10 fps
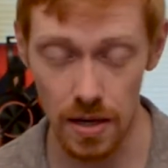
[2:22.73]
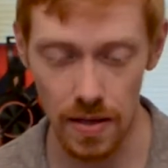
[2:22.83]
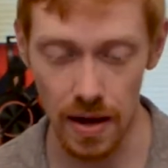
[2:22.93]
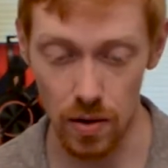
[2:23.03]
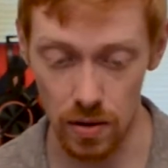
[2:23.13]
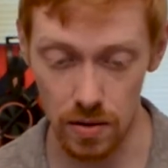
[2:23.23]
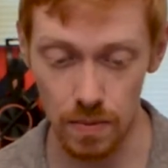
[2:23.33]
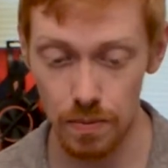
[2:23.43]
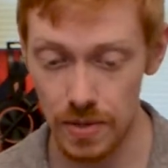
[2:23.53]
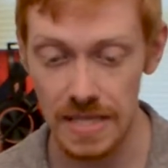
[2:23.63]
They are
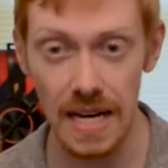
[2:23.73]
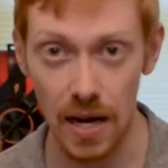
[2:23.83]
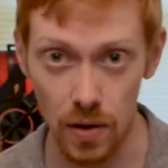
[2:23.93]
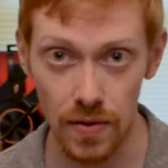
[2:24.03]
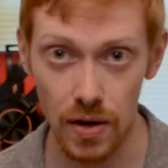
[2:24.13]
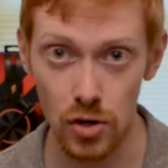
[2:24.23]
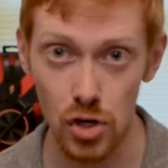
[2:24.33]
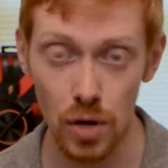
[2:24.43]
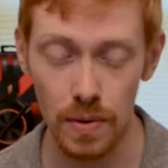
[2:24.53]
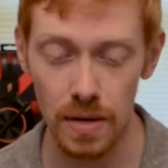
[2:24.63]
designed right there in
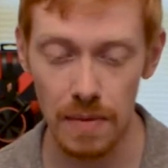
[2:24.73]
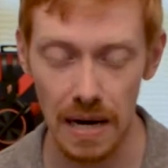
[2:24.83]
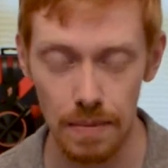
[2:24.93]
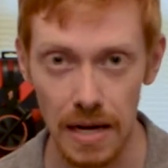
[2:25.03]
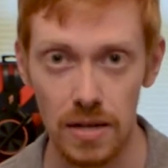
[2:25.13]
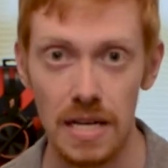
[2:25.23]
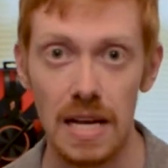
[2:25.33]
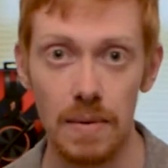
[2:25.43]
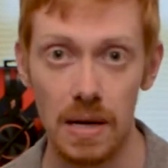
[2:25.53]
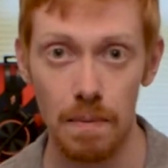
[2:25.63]
Germany by
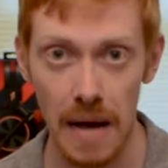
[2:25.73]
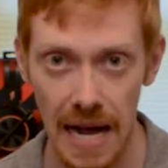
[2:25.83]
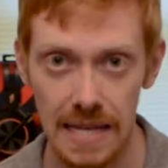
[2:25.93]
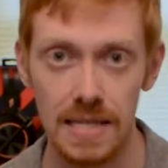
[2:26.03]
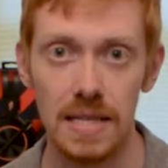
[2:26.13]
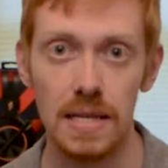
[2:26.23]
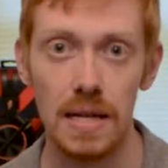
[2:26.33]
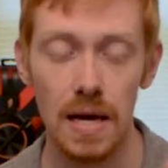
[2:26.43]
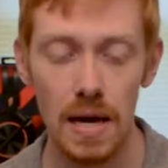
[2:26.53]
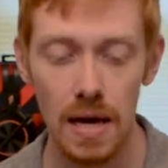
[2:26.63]
Beyerdynamic, patented,
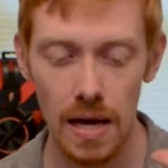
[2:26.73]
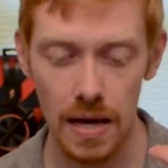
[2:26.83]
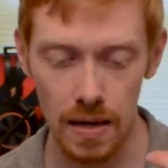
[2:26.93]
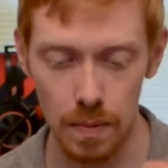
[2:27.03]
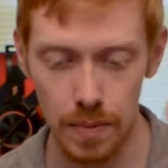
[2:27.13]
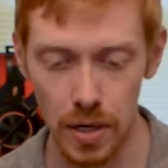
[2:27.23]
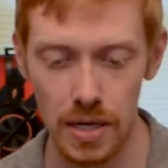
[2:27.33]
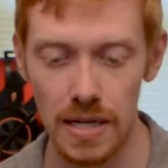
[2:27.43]
and put